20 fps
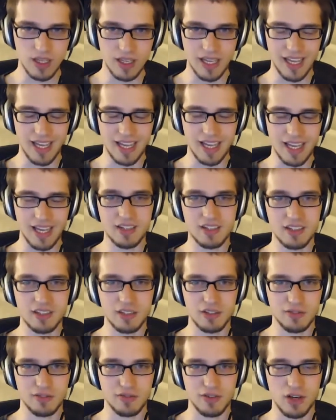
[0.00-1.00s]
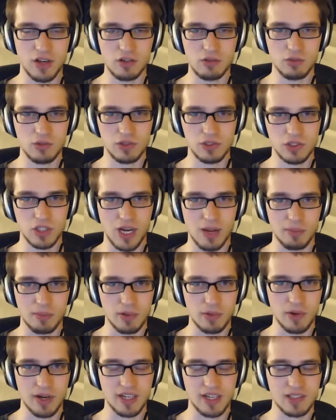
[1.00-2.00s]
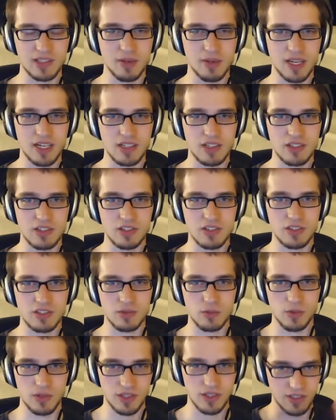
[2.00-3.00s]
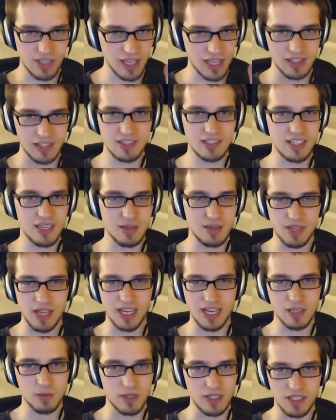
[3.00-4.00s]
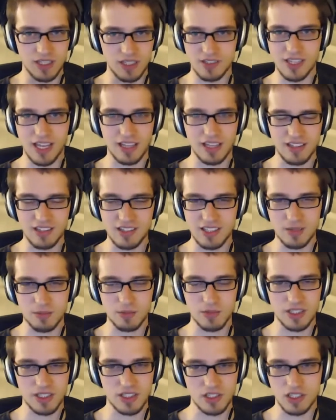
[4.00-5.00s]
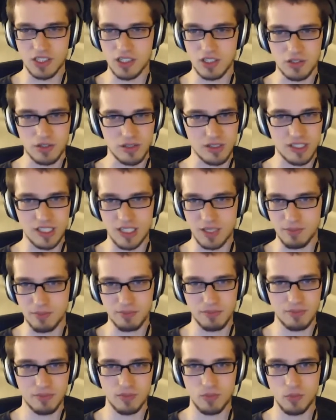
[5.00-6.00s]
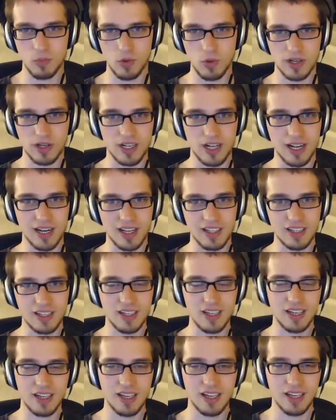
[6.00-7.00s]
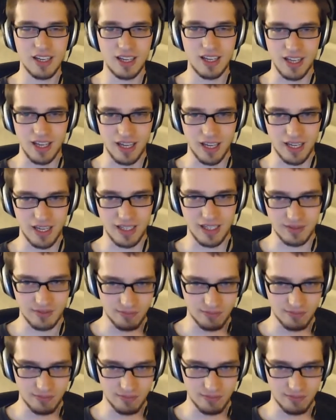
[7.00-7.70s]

and your phone will drop you right into Pages with exactly the same document in exactly the same condition, and you can keep working on it. And